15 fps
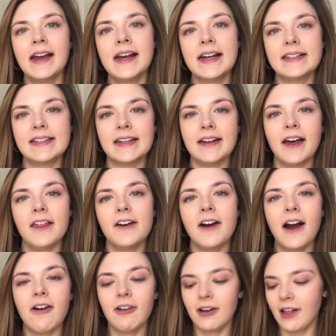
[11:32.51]
It's another
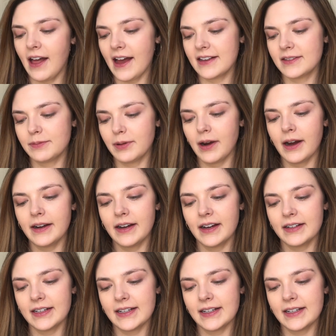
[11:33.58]
Hourglass product.